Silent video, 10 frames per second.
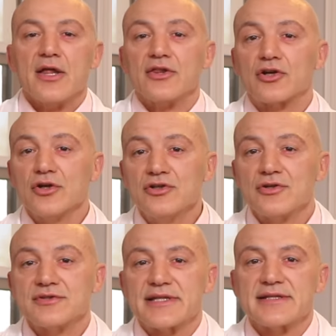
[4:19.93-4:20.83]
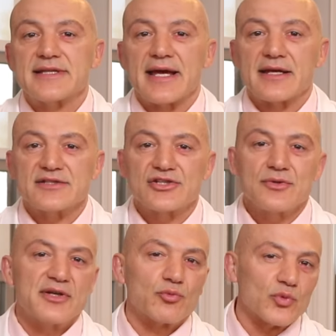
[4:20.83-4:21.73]
The good news is that
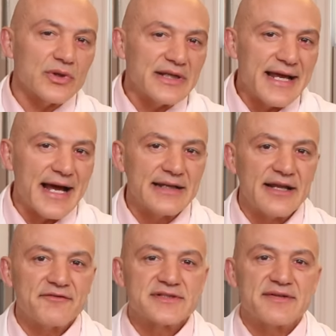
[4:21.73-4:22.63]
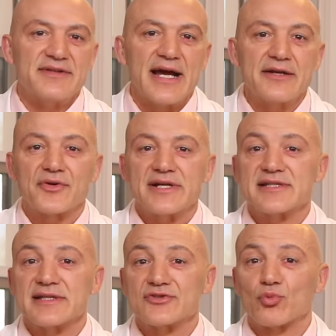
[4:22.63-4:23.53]
consuming really high levels of
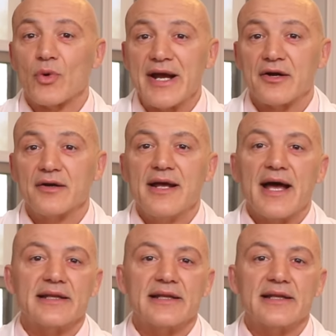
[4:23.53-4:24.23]
nitrates is rare